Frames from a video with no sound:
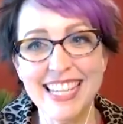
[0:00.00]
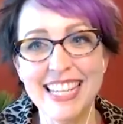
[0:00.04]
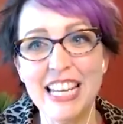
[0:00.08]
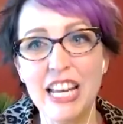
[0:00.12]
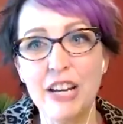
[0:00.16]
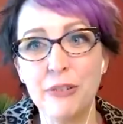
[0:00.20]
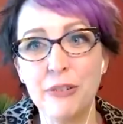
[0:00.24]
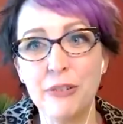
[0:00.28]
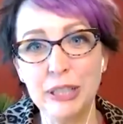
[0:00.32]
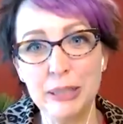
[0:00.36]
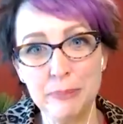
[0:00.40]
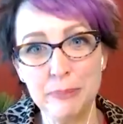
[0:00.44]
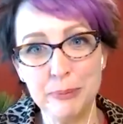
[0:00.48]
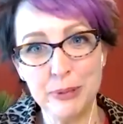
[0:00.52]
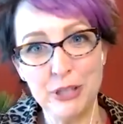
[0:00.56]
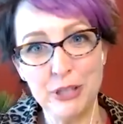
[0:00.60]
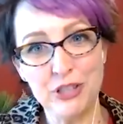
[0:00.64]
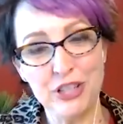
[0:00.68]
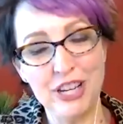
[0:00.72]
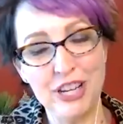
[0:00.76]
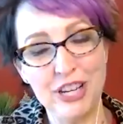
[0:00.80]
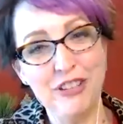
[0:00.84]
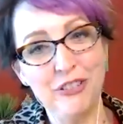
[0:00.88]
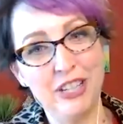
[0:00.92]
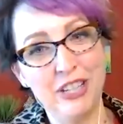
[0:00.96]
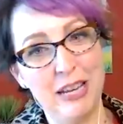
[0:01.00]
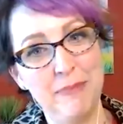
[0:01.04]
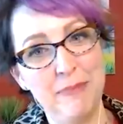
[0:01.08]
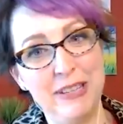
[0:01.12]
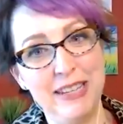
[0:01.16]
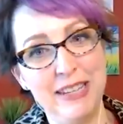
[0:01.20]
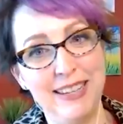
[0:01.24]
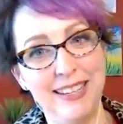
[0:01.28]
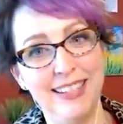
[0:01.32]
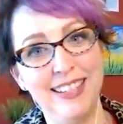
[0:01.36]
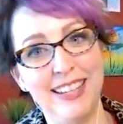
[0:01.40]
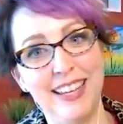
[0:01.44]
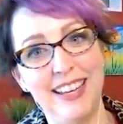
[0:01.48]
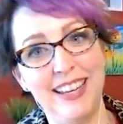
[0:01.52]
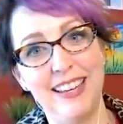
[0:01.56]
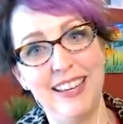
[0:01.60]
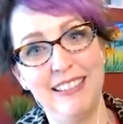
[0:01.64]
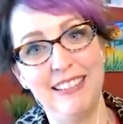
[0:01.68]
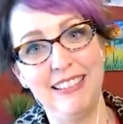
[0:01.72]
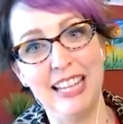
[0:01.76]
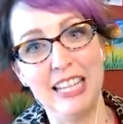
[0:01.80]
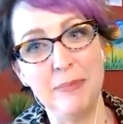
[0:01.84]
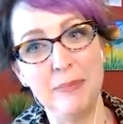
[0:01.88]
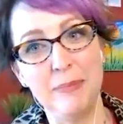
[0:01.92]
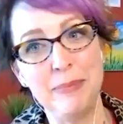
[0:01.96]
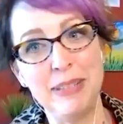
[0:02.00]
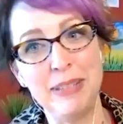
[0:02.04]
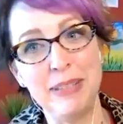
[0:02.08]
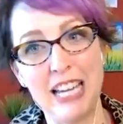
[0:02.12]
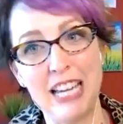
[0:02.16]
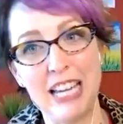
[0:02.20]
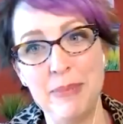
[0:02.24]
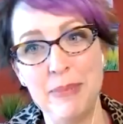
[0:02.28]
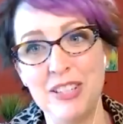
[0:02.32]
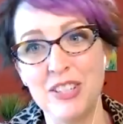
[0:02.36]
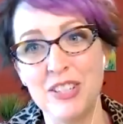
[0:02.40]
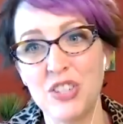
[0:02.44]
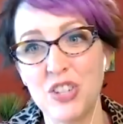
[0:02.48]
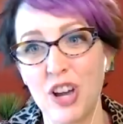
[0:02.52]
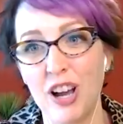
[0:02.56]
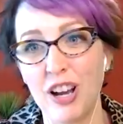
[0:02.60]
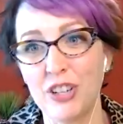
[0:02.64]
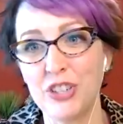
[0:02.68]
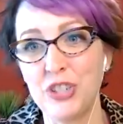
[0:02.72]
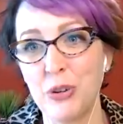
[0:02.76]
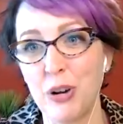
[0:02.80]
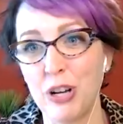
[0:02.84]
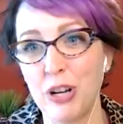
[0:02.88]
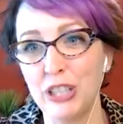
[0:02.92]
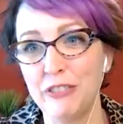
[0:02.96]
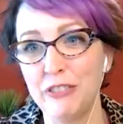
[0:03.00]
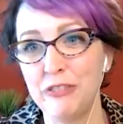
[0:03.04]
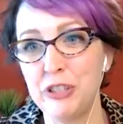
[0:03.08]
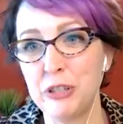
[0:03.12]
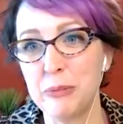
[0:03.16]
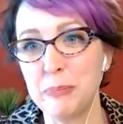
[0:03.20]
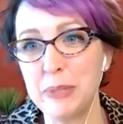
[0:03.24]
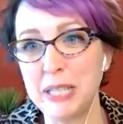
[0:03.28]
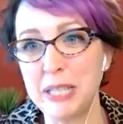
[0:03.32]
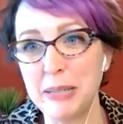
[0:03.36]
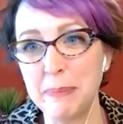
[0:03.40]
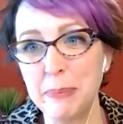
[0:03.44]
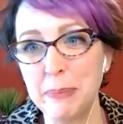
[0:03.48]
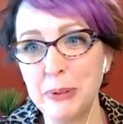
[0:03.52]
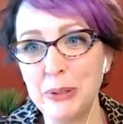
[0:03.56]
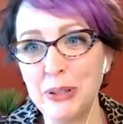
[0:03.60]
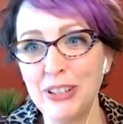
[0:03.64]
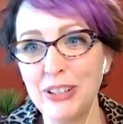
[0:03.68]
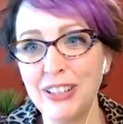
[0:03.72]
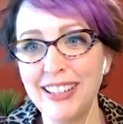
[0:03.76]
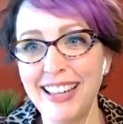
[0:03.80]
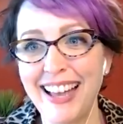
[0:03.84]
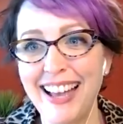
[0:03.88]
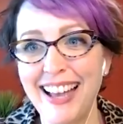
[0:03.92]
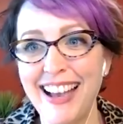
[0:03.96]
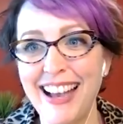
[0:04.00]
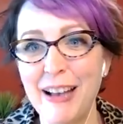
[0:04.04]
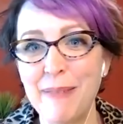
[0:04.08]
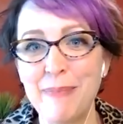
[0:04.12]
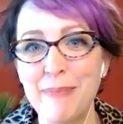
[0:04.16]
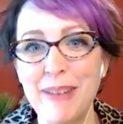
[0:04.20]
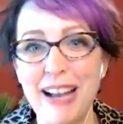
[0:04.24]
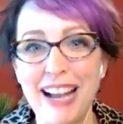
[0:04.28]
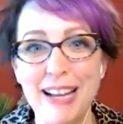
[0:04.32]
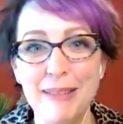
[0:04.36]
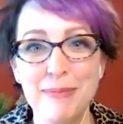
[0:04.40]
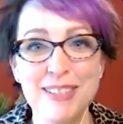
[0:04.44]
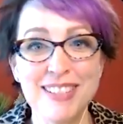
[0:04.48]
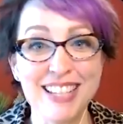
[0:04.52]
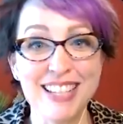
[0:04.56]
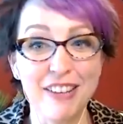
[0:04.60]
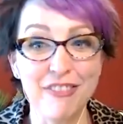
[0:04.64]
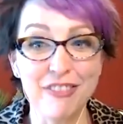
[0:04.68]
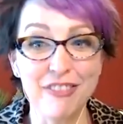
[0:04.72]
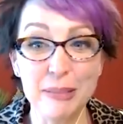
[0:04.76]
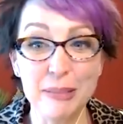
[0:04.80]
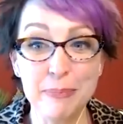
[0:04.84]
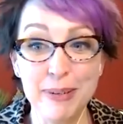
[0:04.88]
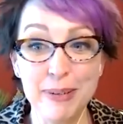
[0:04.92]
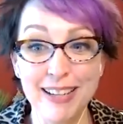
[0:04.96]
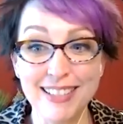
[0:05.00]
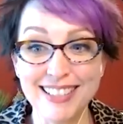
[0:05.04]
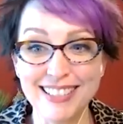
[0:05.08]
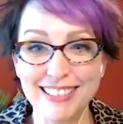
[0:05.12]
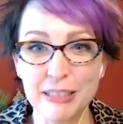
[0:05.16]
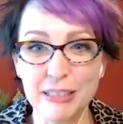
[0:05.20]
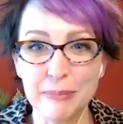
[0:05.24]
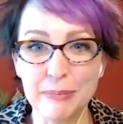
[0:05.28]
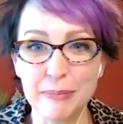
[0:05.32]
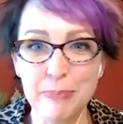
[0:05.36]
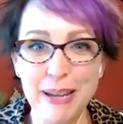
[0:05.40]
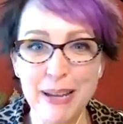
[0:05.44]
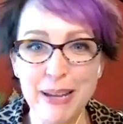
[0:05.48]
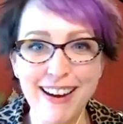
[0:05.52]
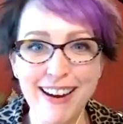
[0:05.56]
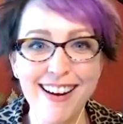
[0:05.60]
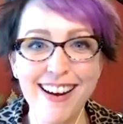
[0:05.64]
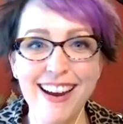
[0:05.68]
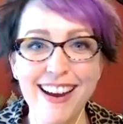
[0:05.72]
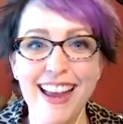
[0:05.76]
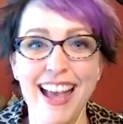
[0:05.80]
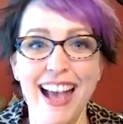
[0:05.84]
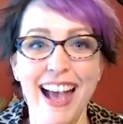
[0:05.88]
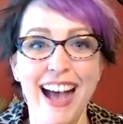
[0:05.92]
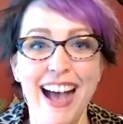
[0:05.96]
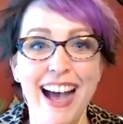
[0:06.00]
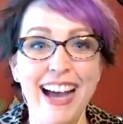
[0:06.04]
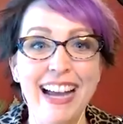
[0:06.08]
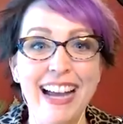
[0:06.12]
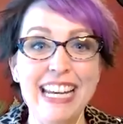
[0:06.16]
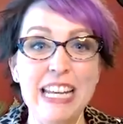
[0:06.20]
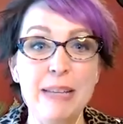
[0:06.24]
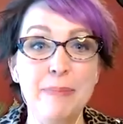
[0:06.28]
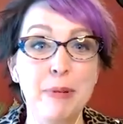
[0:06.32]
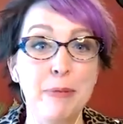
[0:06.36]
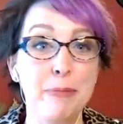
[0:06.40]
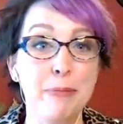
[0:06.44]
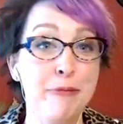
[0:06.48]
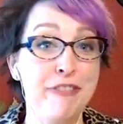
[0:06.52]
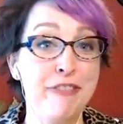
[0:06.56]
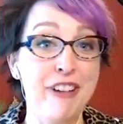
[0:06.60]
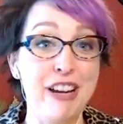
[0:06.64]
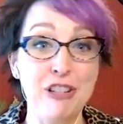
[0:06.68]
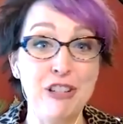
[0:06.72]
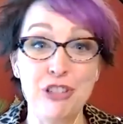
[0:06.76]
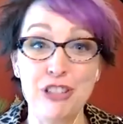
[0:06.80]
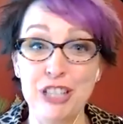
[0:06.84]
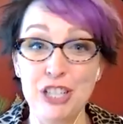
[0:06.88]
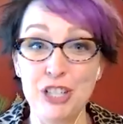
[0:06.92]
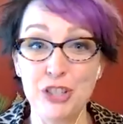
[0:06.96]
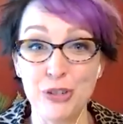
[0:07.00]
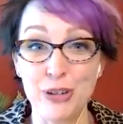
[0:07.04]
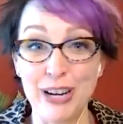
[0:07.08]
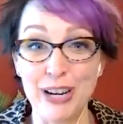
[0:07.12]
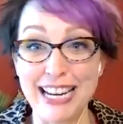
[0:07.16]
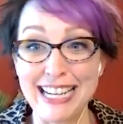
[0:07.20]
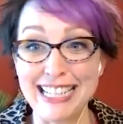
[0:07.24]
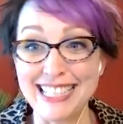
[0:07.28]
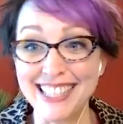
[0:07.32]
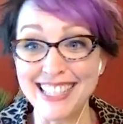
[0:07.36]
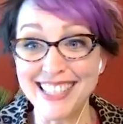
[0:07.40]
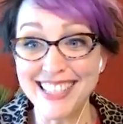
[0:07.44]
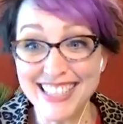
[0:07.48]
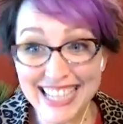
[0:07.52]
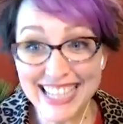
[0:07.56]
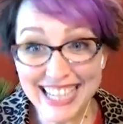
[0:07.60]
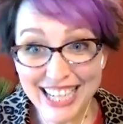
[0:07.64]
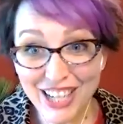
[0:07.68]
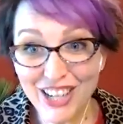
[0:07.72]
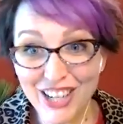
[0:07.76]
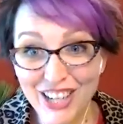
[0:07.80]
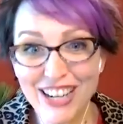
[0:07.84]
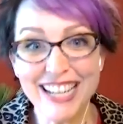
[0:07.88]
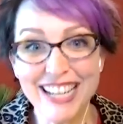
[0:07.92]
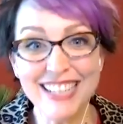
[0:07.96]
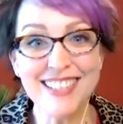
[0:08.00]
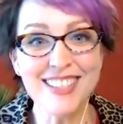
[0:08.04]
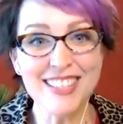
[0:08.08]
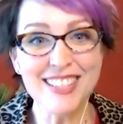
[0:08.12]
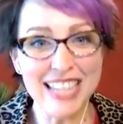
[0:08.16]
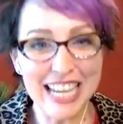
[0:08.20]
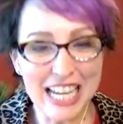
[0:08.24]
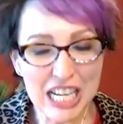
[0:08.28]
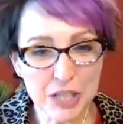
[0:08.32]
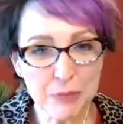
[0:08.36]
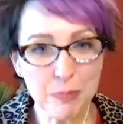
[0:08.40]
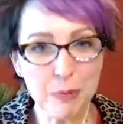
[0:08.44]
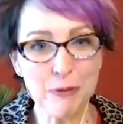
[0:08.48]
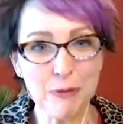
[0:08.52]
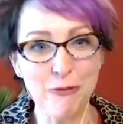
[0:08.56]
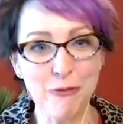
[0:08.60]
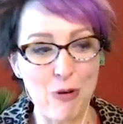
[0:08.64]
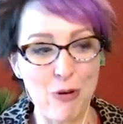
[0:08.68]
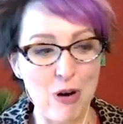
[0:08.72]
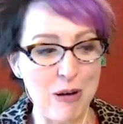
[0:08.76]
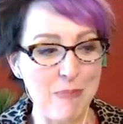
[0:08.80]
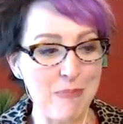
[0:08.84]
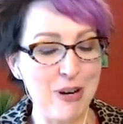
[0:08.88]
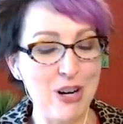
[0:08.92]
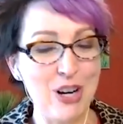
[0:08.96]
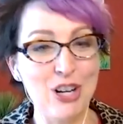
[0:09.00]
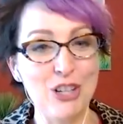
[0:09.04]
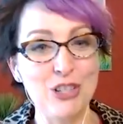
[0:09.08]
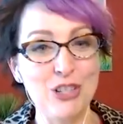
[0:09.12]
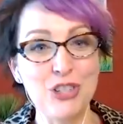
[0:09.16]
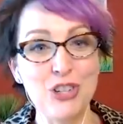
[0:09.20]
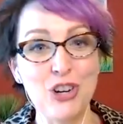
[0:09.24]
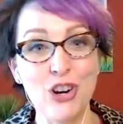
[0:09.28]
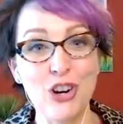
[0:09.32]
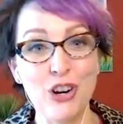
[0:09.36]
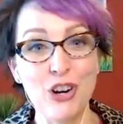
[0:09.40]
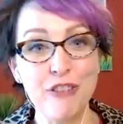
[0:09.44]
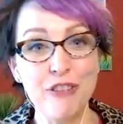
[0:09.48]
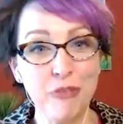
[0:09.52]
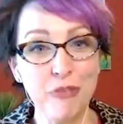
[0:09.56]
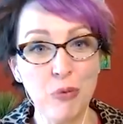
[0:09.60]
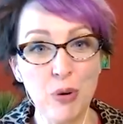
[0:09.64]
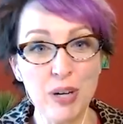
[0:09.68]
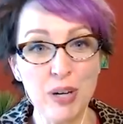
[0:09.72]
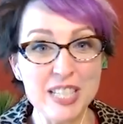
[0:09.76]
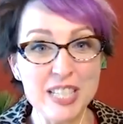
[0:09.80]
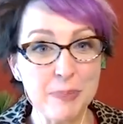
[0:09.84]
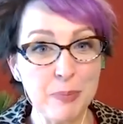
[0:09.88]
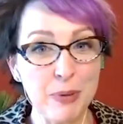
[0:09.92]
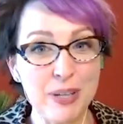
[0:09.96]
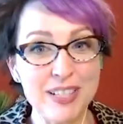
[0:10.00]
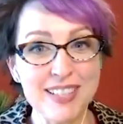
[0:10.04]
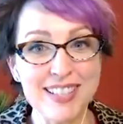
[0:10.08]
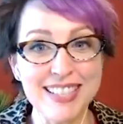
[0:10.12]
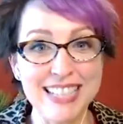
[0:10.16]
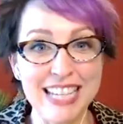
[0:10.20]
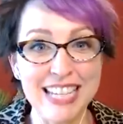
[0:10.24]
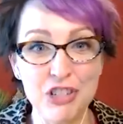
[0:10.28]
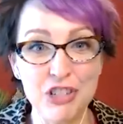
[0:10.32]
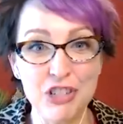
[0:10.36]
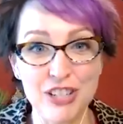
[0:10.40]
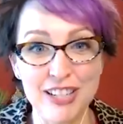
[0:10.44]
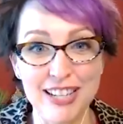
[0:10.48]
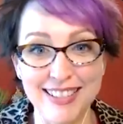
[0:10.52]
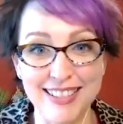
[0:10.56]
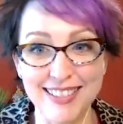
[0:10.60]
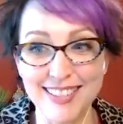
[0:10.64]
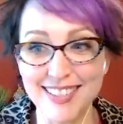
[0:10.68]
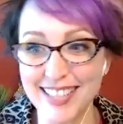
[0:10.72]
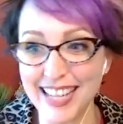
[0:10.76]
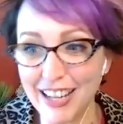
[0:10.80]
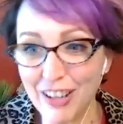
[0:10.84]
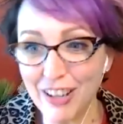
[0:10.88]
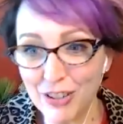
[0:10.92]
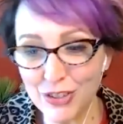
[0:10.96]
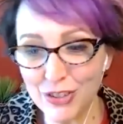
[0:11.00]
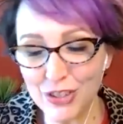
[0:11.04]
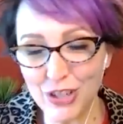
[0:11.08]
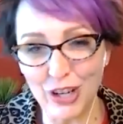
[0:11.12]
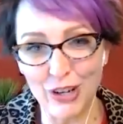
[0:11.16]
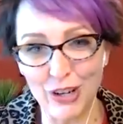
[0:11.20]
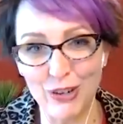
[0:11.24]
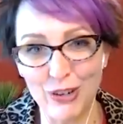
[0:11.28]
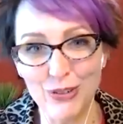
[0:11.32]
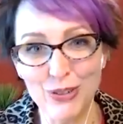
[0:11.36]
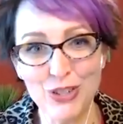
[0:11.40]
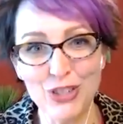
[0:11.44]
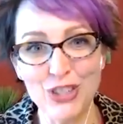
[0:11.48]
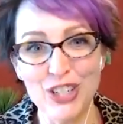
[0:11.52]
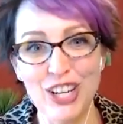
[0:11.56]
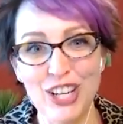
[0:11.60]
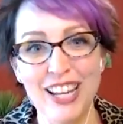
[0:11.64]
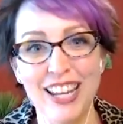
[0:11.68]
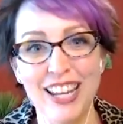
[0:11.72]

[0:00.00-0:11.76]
I really appreciate you coming, letting me come and talk to all of your people. I'm Stephanie Bonte-Lebair. I am a professionally trained singer and stage performer turned voice presentation and sales coach.